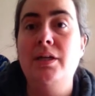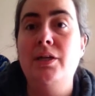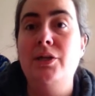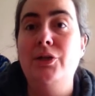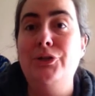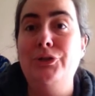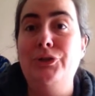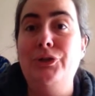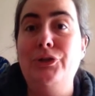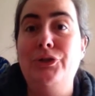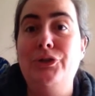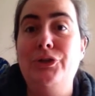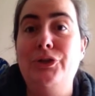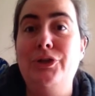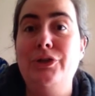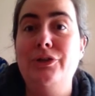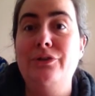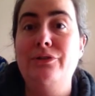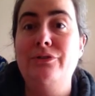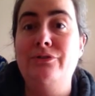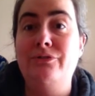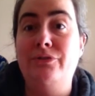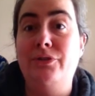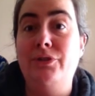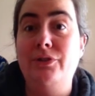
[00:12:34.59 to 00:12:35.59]
look
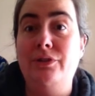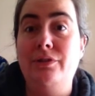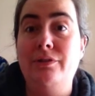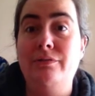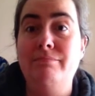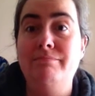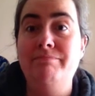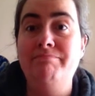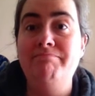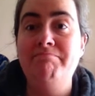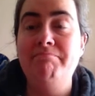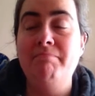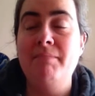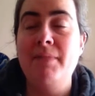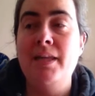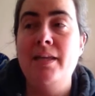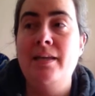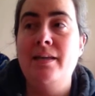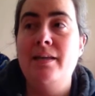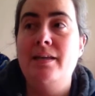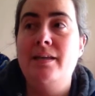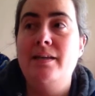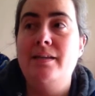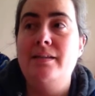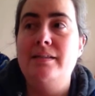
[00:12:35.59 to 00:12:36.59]
full.
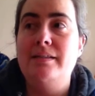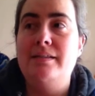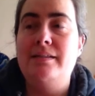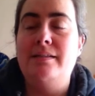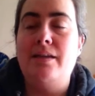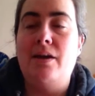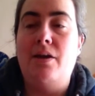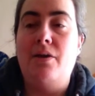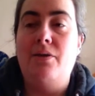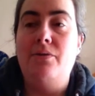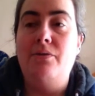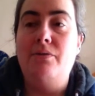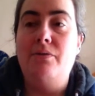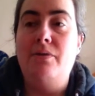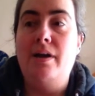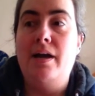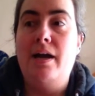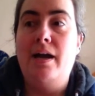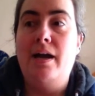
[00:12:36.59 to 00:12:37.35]
So,